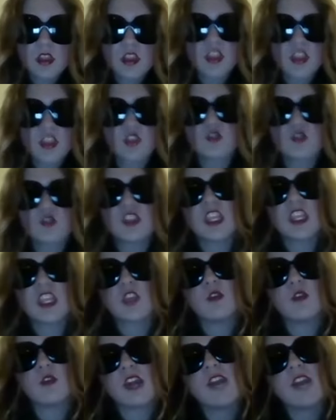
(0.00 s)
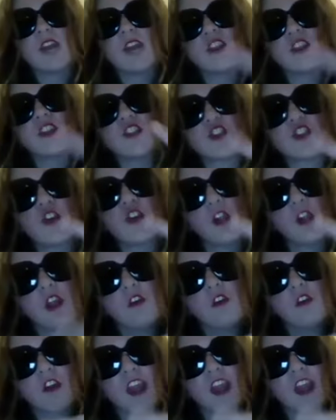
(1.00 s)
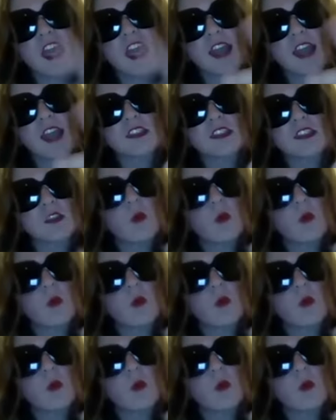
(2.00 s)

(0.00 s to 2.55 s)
You think you'll have control over X?